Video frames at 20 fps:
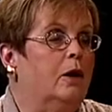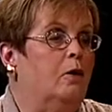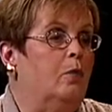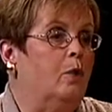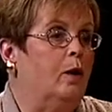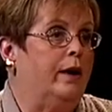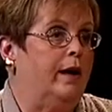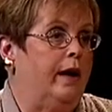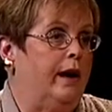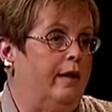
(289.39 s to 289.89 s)

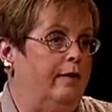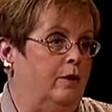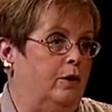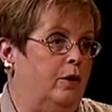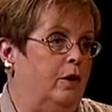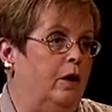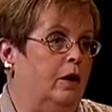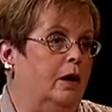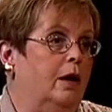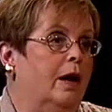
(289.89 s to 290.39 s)

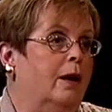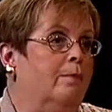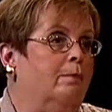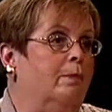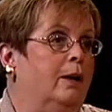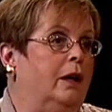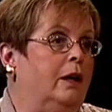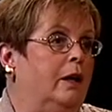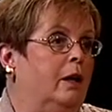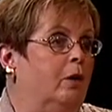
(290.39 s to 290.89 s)
whatever.
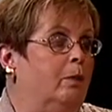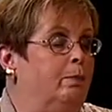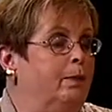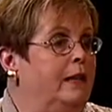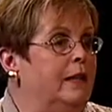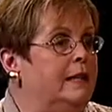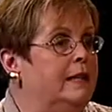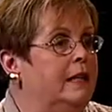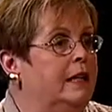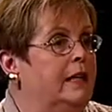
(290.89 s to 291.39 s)
But
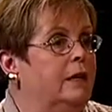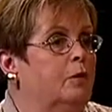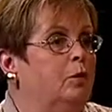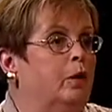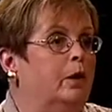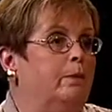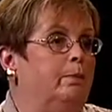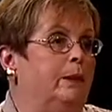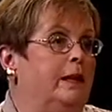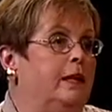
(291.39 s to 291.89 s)
obesity
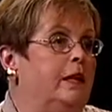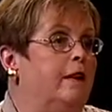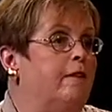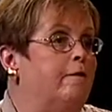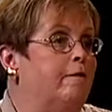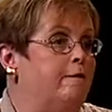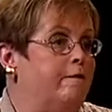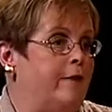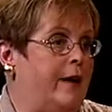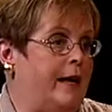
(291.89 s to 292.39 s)
would be
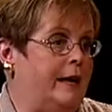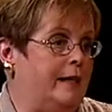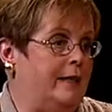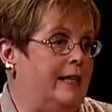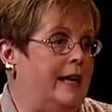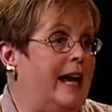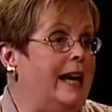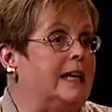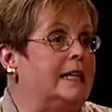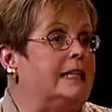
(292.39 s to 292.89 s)
fats,
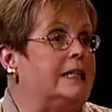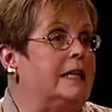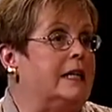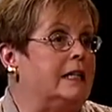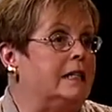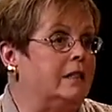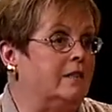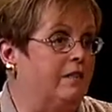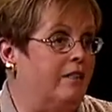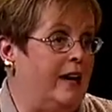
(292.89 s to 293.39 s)

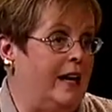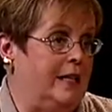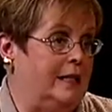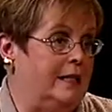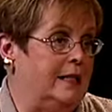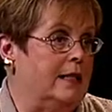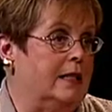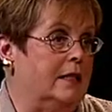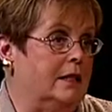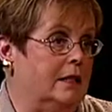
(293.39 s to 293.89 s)
excess fat
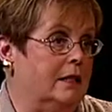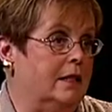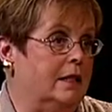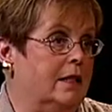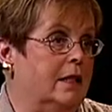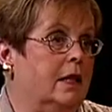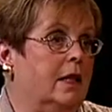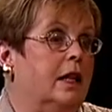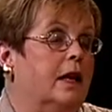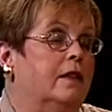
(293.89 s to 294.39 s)
cells
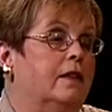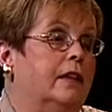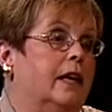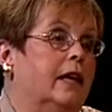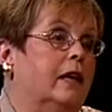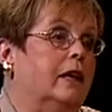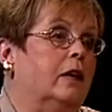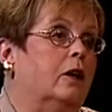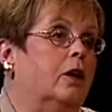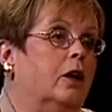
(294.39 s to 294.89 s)

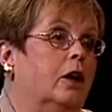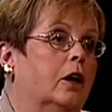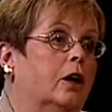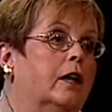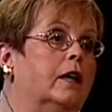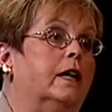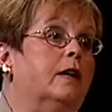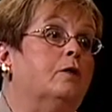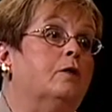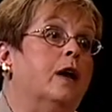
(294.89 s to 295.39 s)
that are
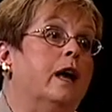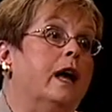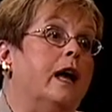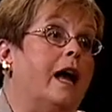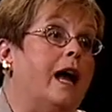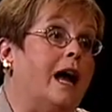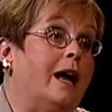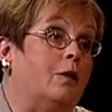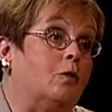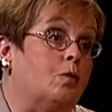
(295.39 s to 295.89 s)

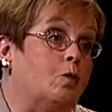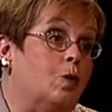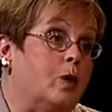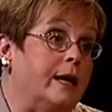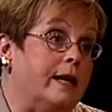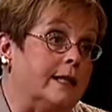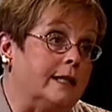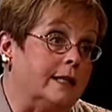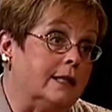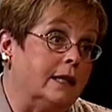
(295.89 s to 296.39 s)
at
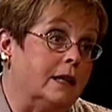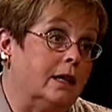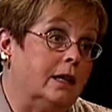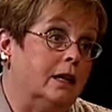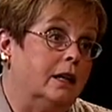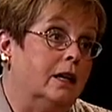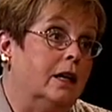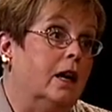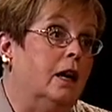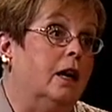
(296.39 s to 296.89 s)
risk
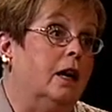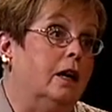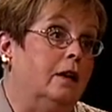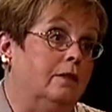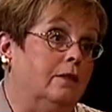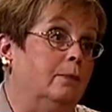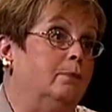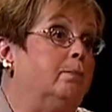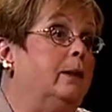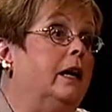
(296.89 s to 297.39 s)

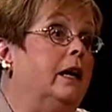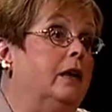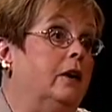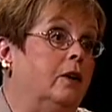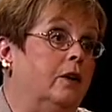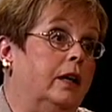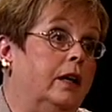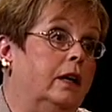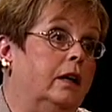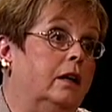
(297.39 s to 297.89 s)
of
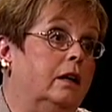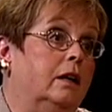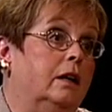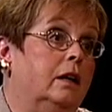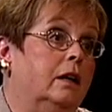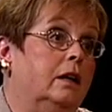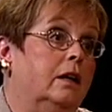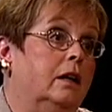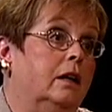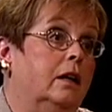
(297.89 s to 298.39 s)
impairing
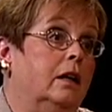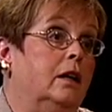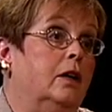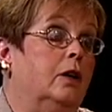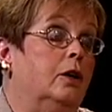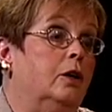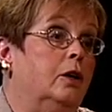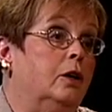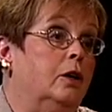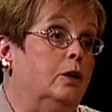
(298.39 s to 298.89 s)

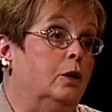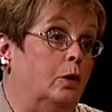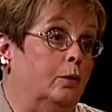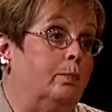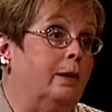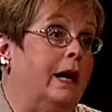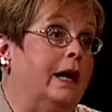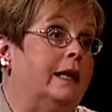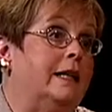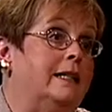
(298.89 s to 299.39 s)
your
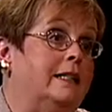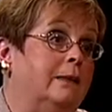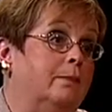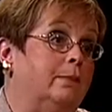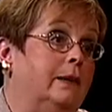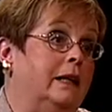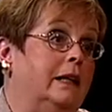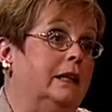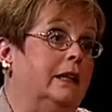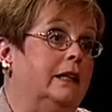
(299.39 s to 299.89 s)
body's
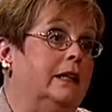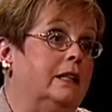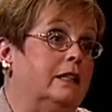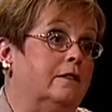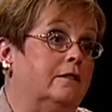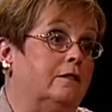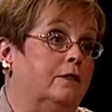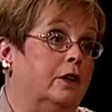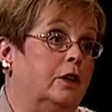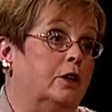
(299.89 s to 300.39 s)
ability
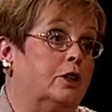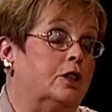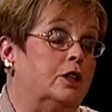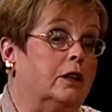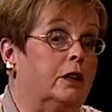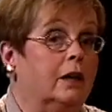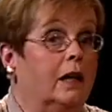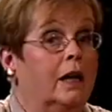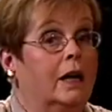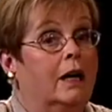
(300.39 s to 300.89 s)
to
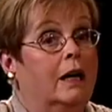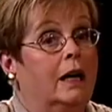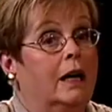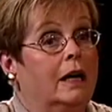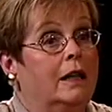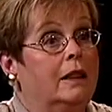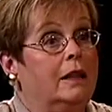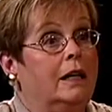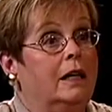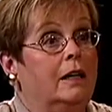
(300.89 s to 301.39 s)
function.
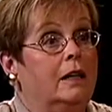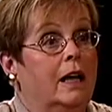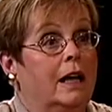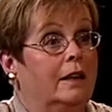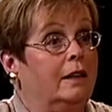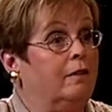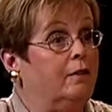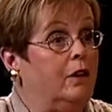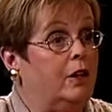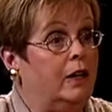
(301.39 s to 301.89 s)
I think
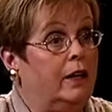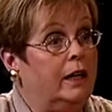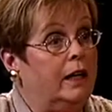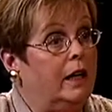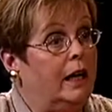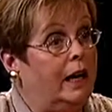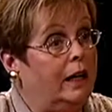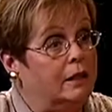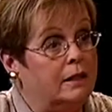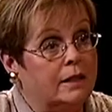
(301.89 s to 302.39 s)
at the very
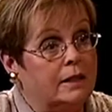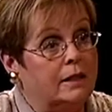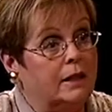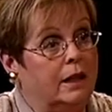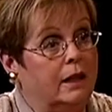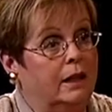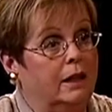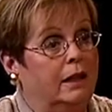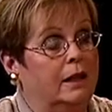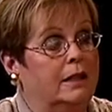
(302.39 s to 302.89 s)

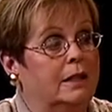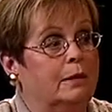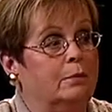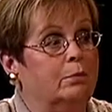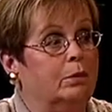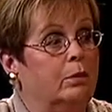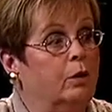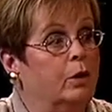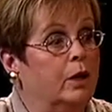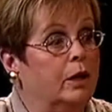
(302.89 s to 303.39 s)
outset, it's
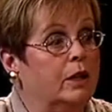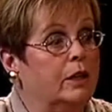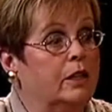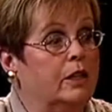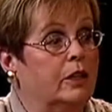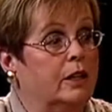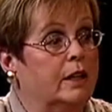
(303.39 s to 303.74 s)
important to